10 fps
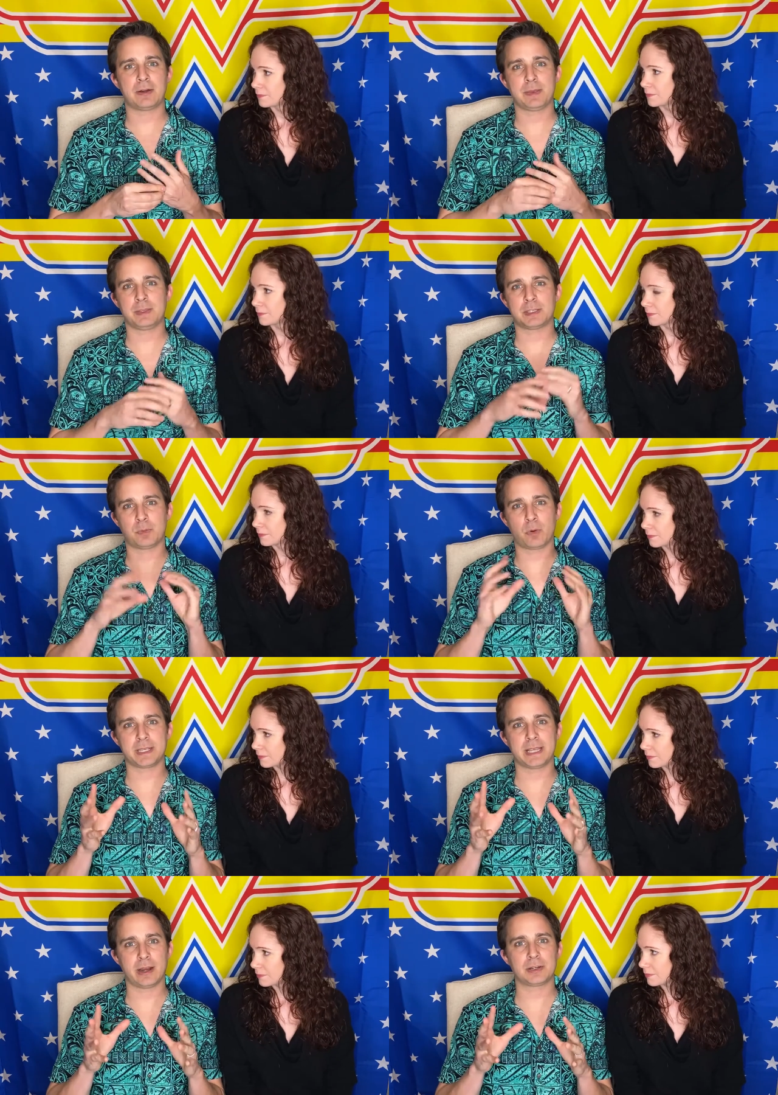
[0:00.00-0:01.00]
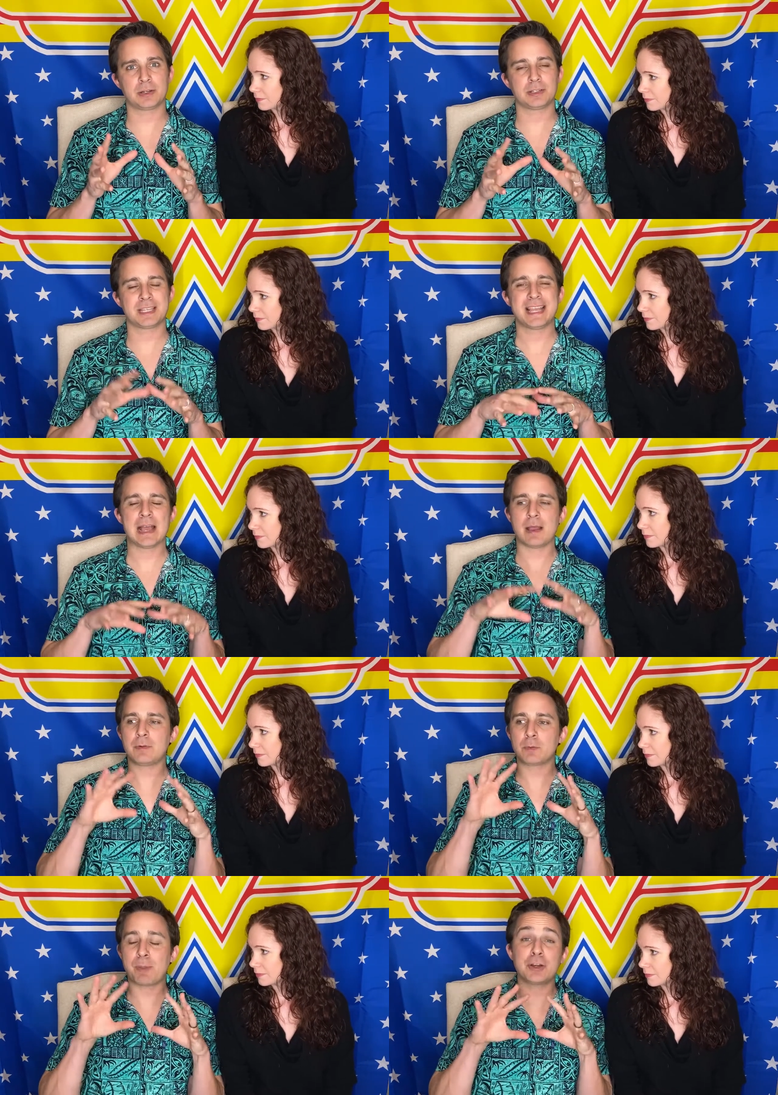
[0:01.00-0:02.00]
Speaker 1: maybe supporting characters,
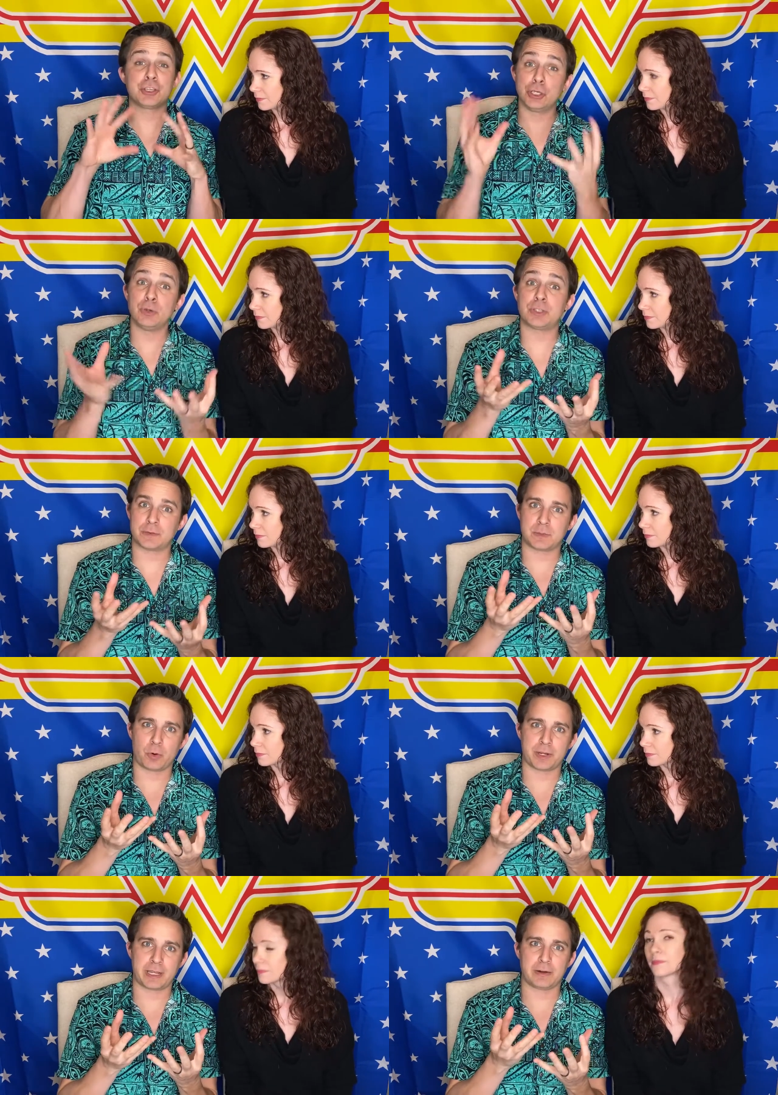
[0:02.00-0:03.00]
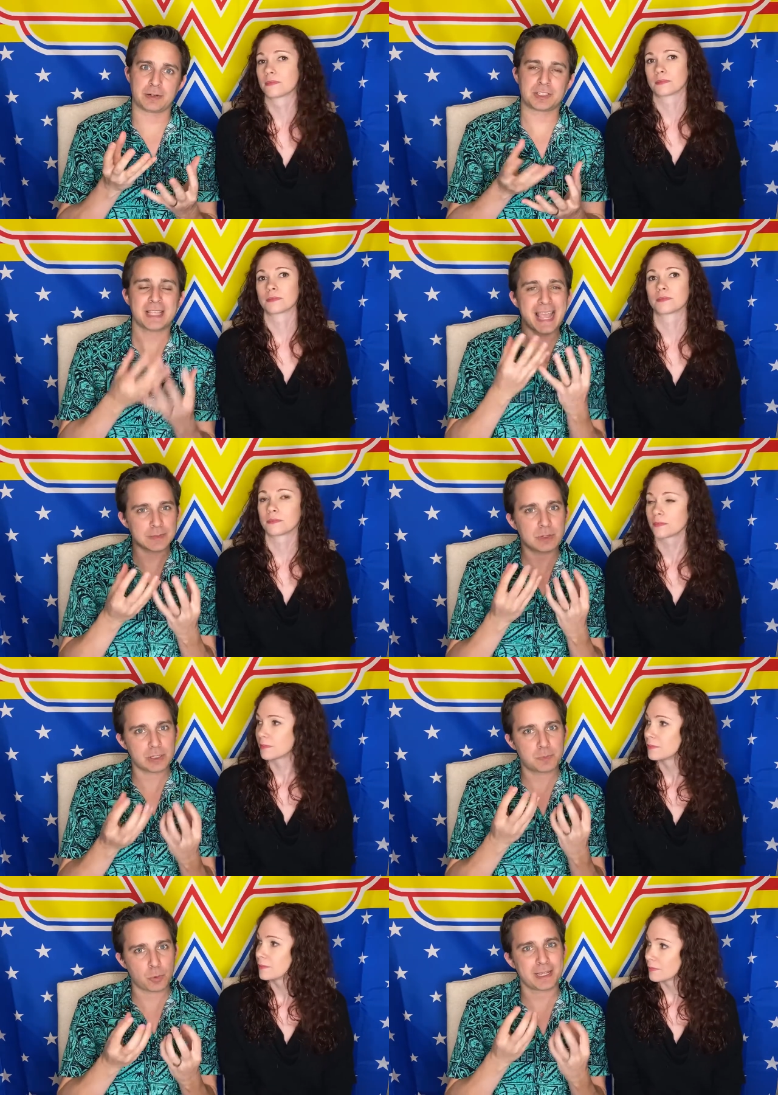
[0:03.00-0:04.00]
or better use of supporting characters, because they had some good
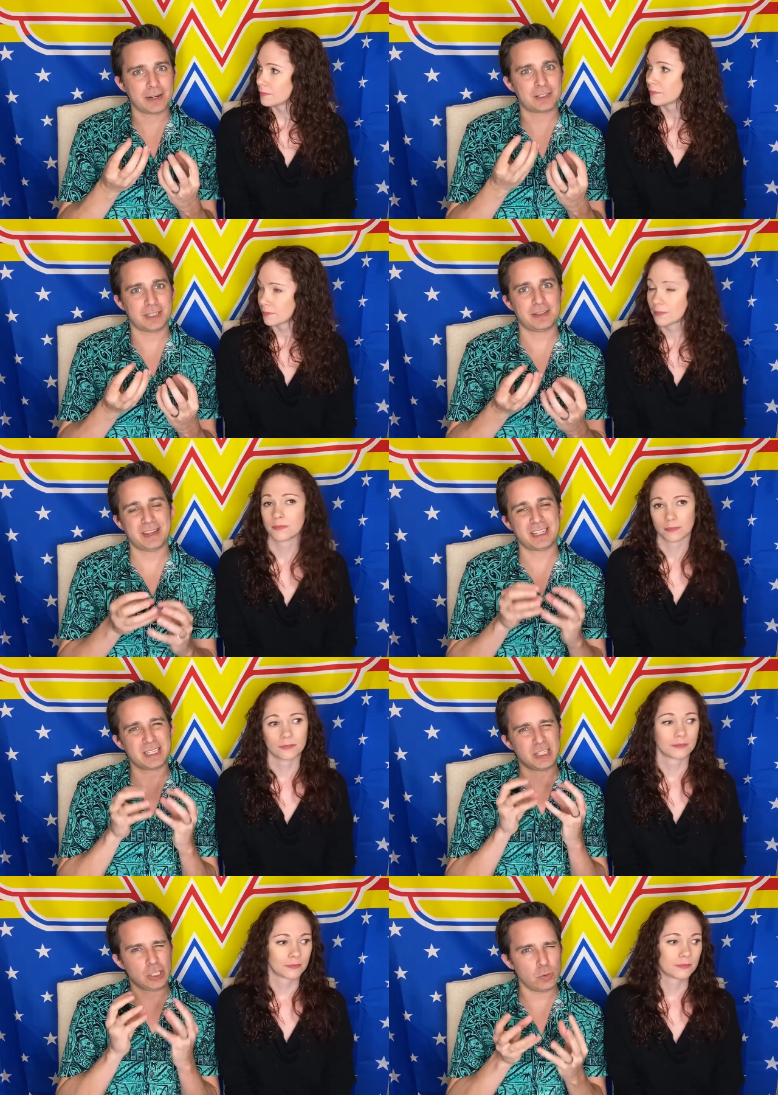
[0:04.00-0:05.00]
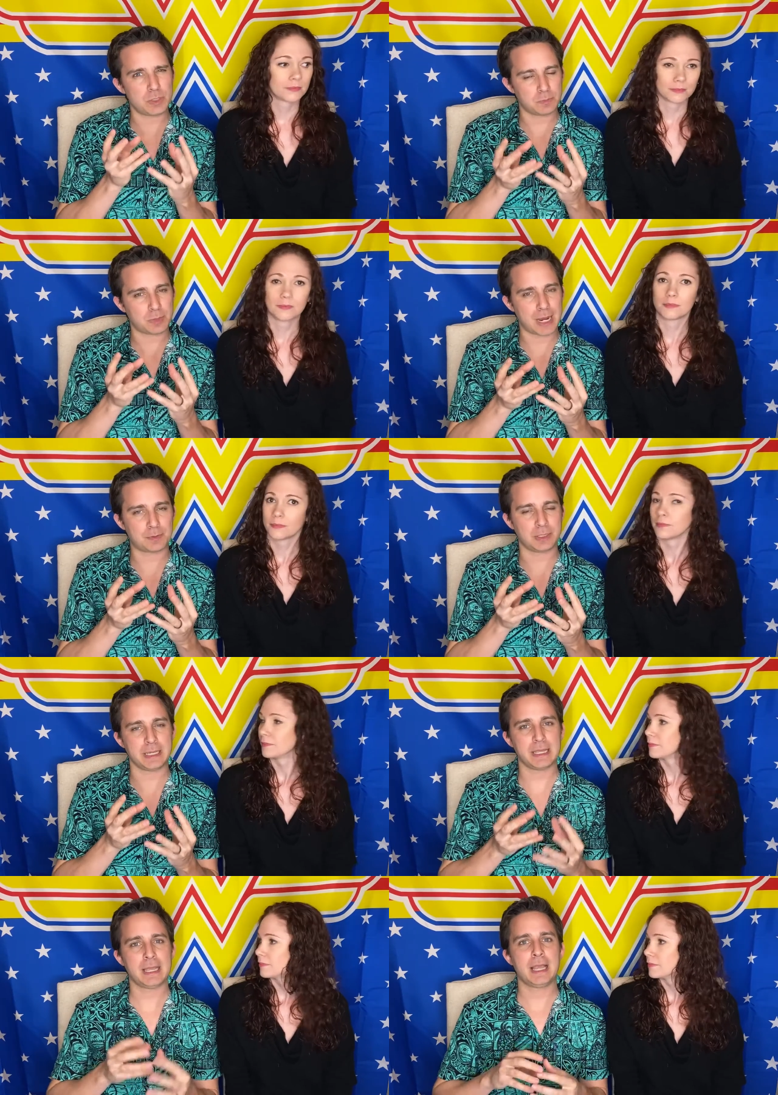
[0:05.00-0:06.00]
supporting characters in there, they just didn't use them properly.
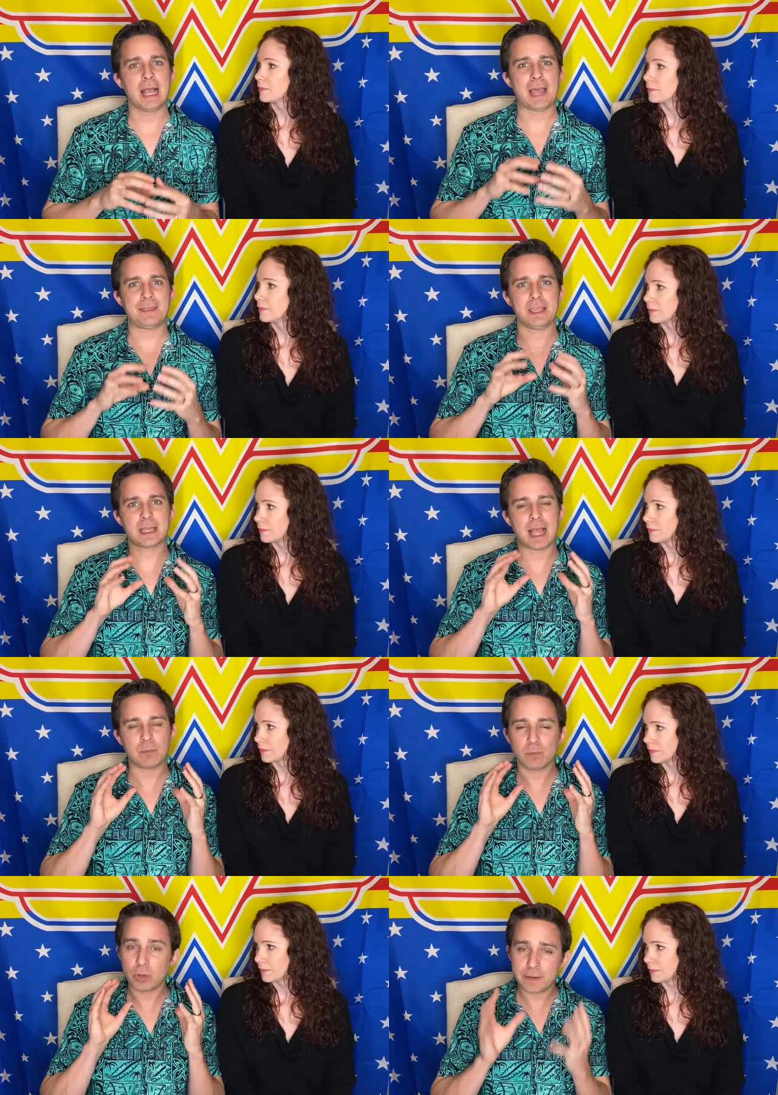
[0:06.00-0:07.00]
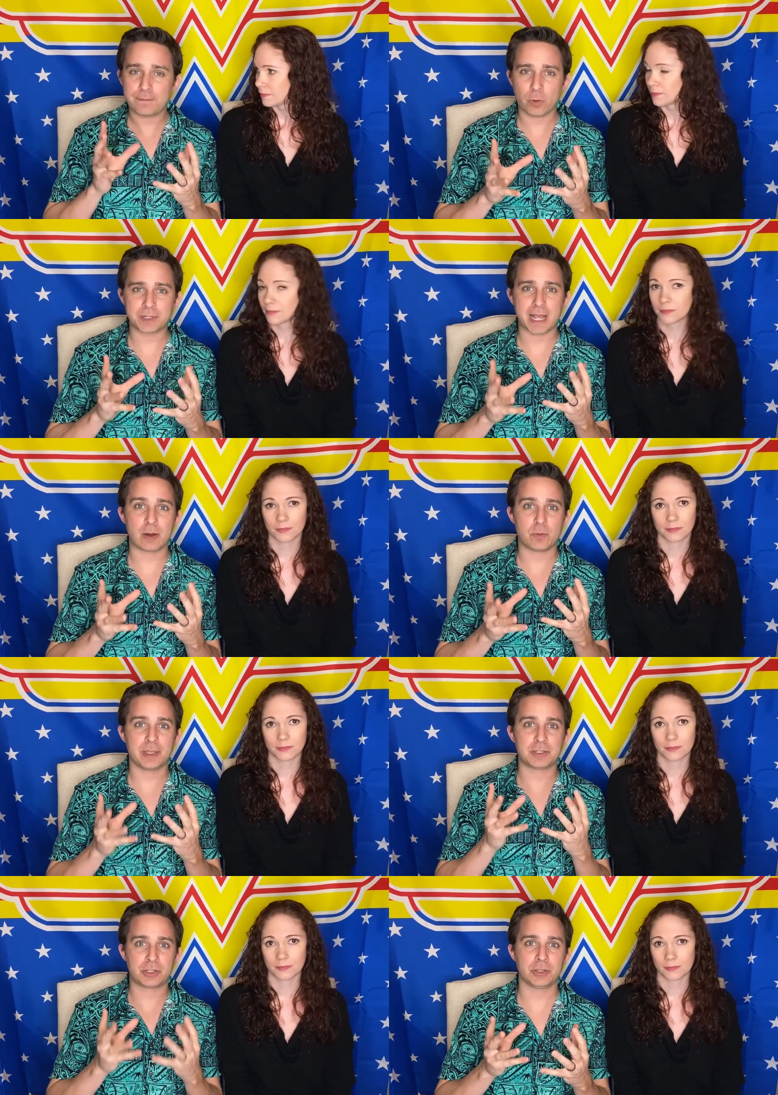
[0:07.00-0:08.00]
I think I'm looking forward to Aquaman
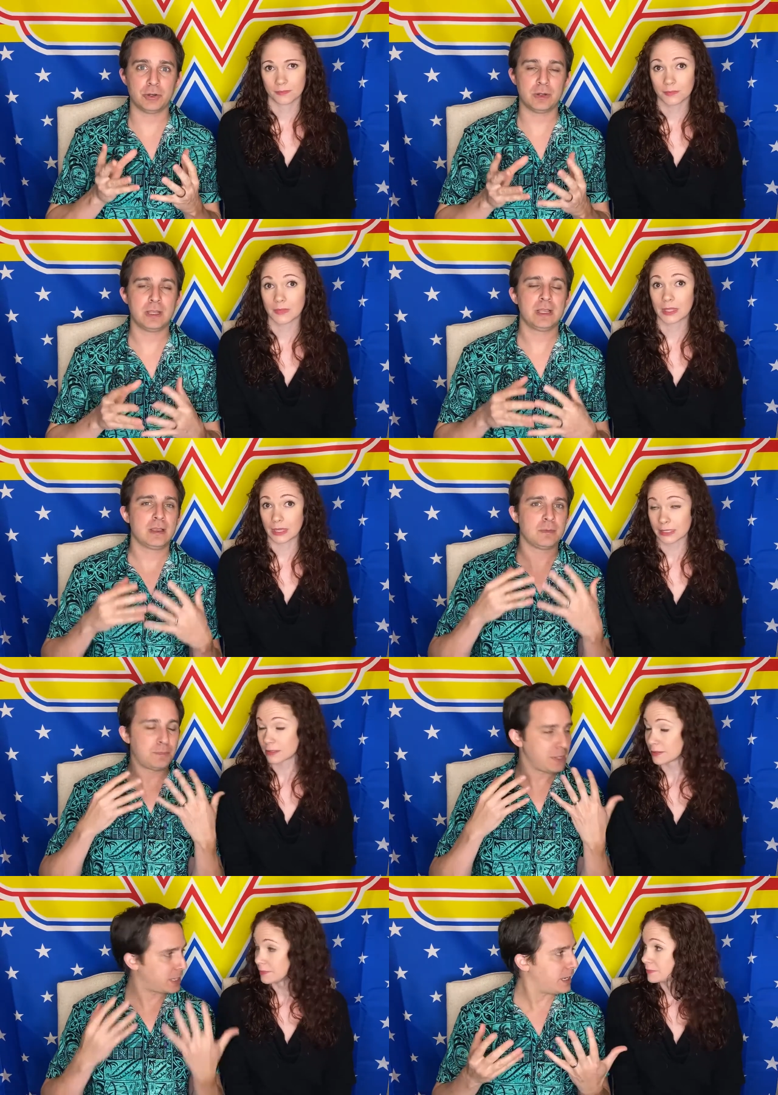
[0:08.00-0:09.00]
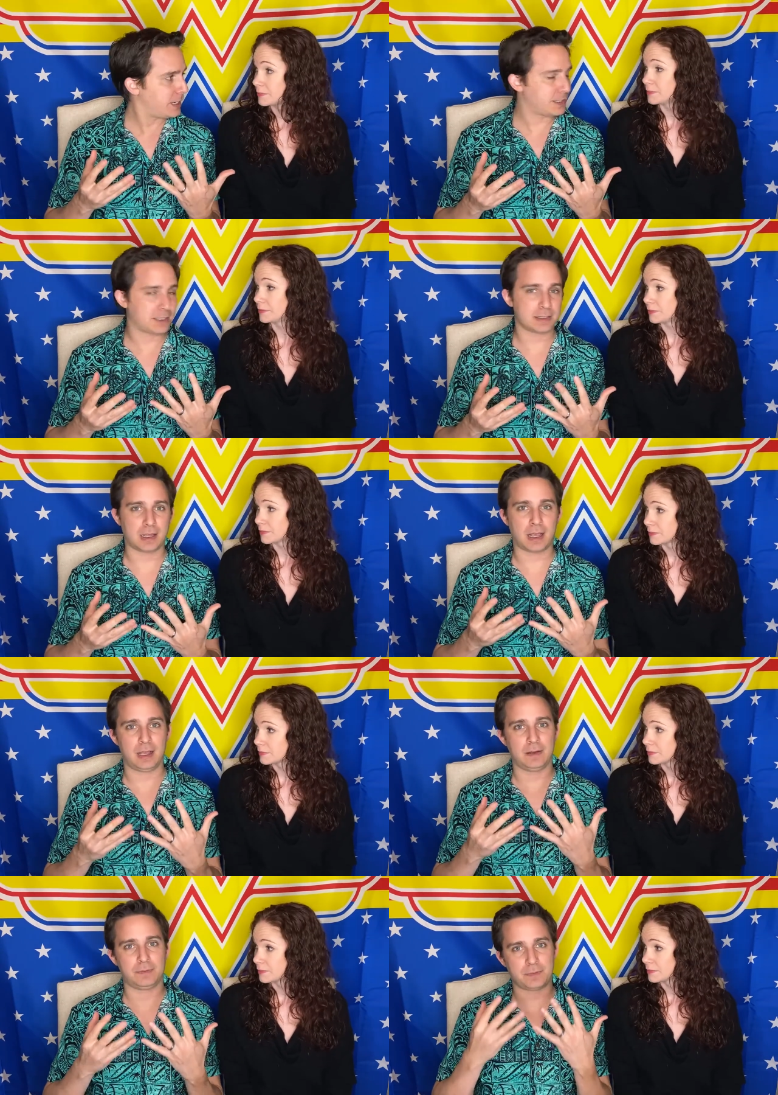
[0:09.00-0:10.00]
2 because
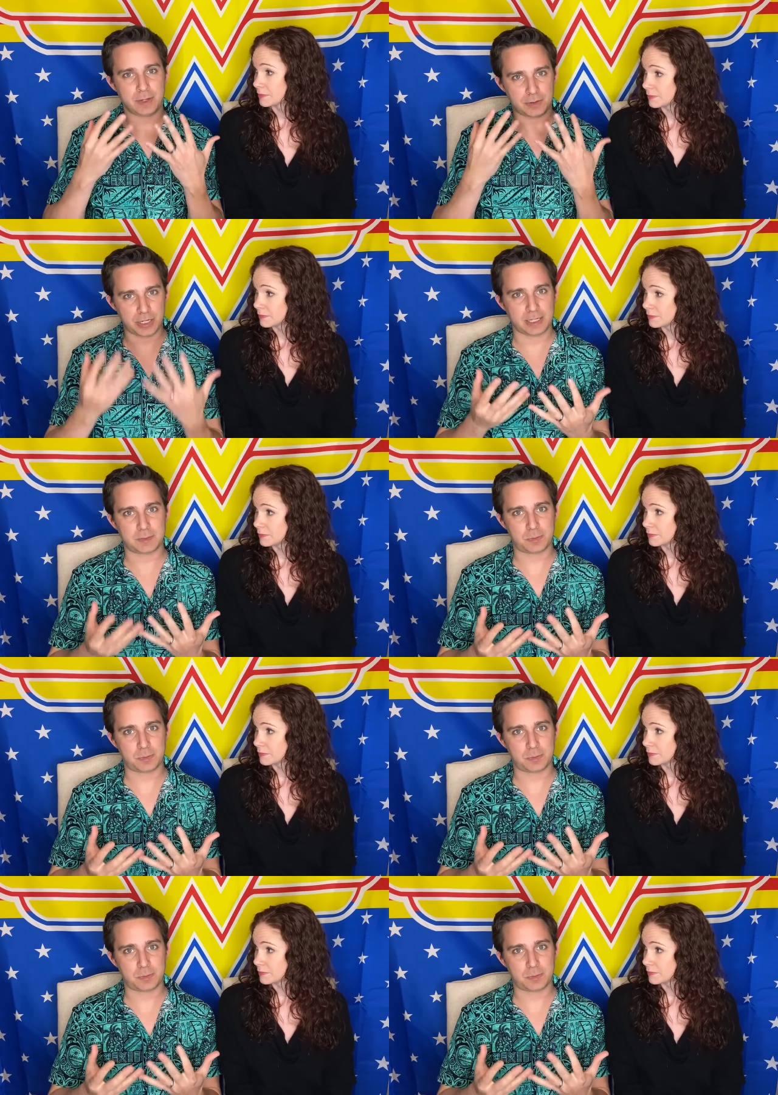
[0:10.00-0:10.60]
of, you know, Jason's